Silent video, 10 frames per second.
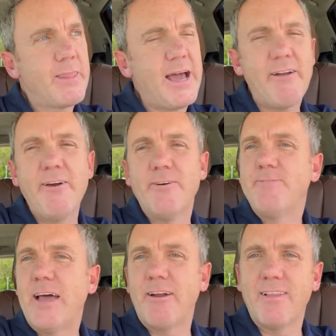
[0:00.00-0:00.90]
don't know.
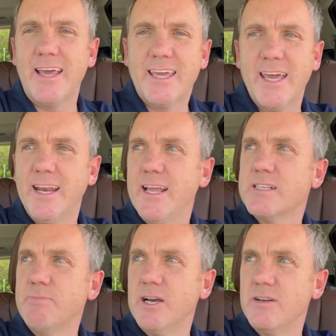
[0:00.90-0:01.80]
I don't like it. It
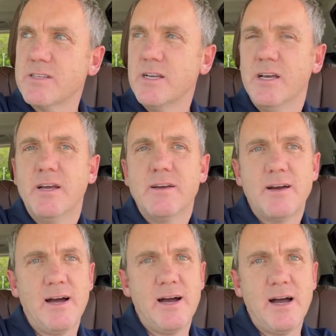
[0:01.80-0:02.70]
smells.
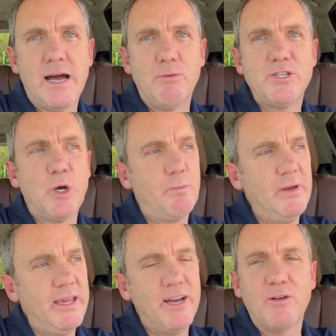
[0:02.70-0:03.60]
I was
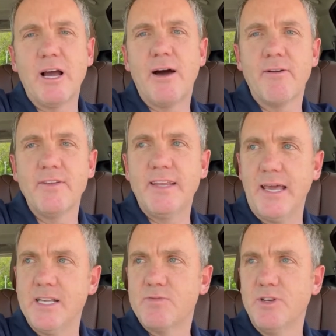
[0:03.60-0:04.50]
hoping, you know, gone are the
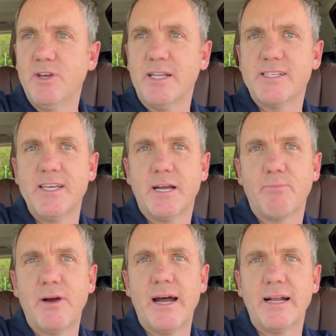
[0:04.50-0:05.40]
days when you could stick a
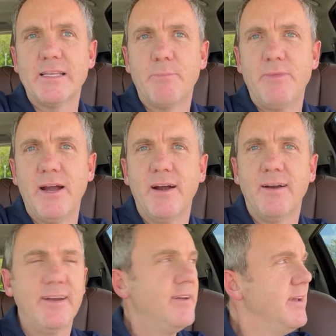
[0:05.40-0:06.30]
product up there
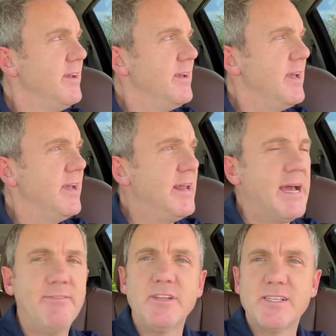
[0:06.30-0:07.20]
and
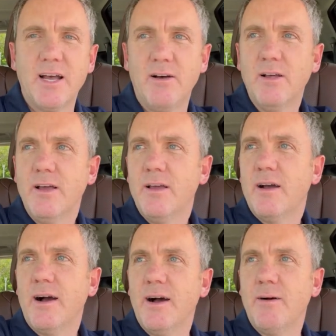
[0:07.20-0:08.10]
have it sell.
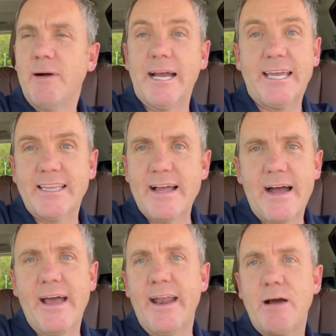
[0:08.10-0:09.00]
I get
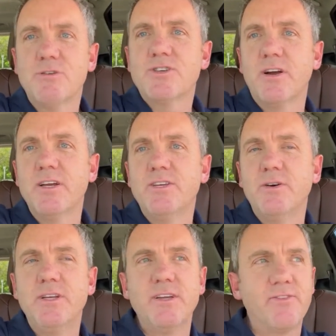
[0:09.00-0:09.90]
that. And I was trying to do
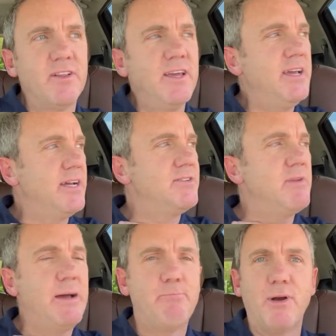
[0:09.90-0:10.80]
it differently.
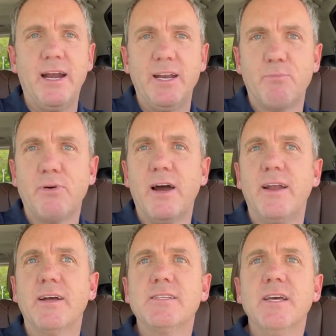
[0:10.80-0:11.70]
I branded a
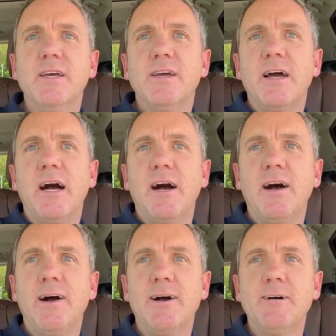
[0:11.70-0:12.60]
product,
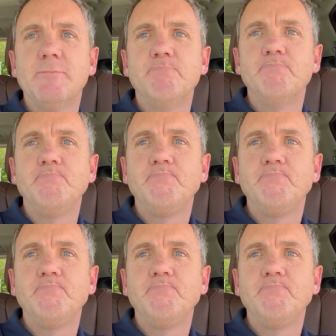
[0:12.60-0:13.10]
or